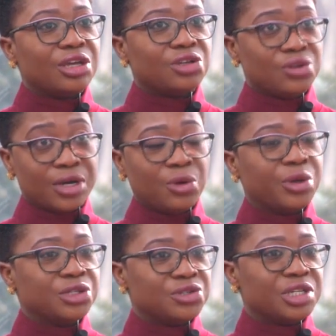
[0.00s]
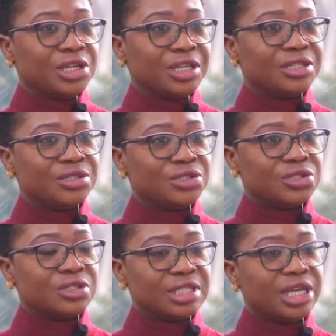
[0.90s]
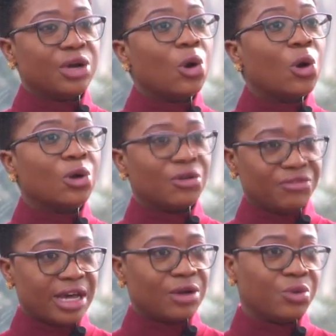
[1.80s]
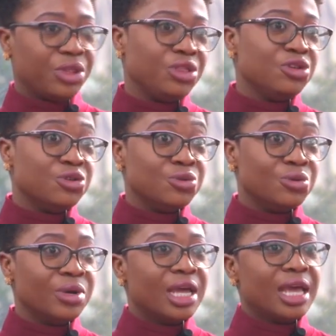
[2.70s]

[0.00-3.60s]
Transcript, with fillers: you are going to need to take all of that with you